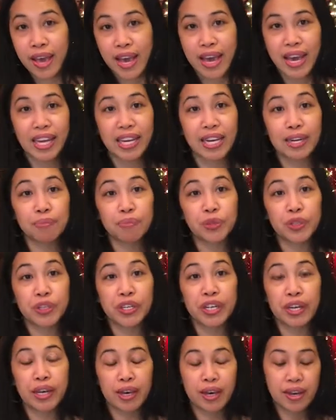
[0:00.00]
And after
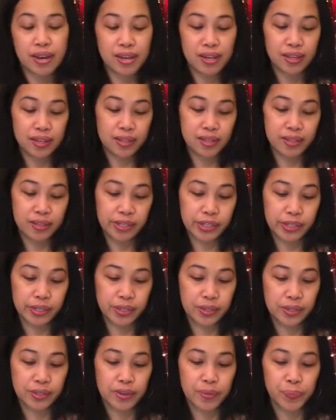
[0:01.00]
that
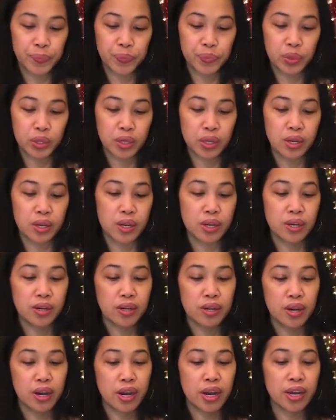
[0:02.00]
is
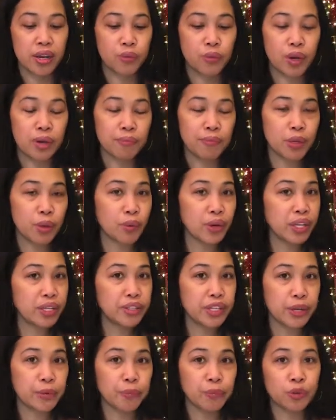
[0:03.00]
I wipe that one
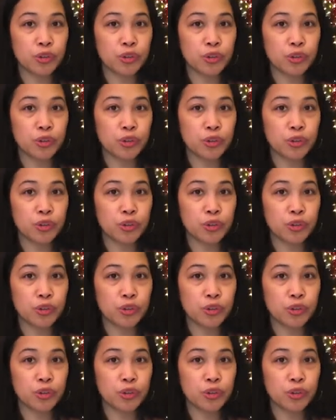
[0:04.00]
that